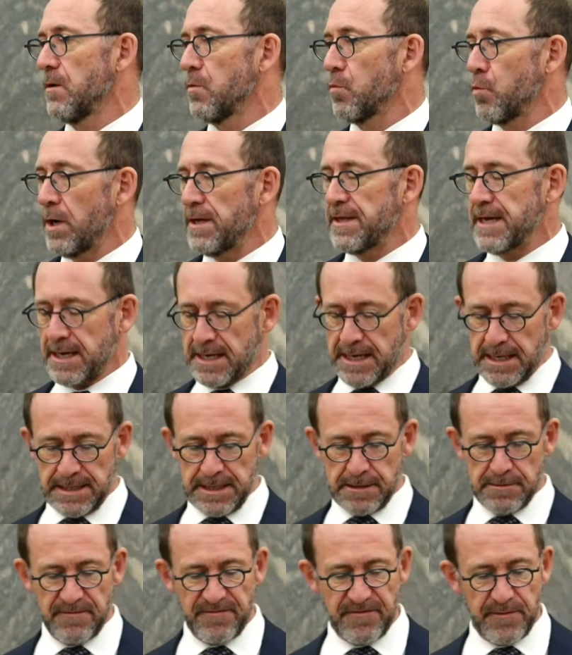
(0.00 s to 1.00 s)
where they get
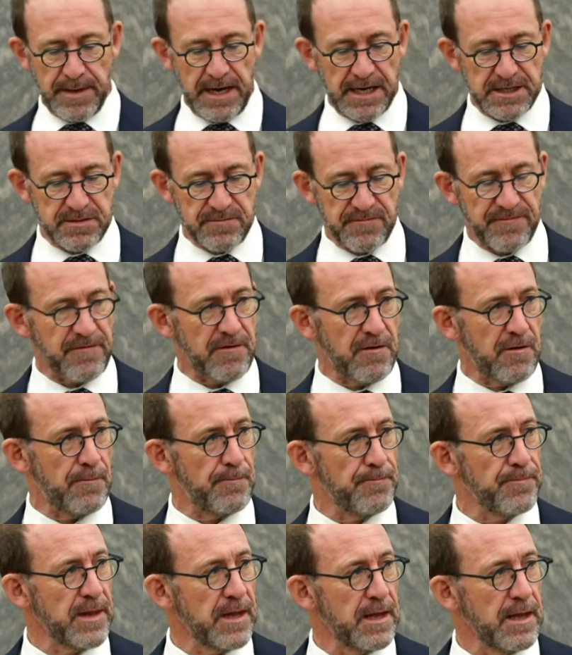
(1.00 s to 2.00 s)
their information
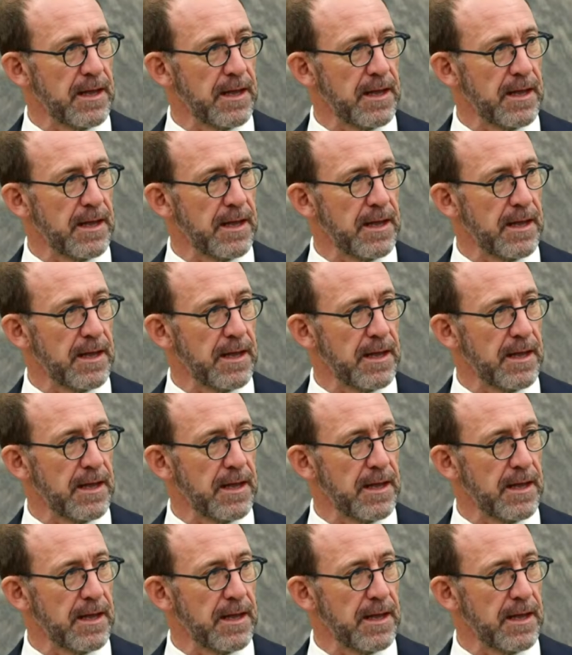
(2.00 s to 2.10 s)
from.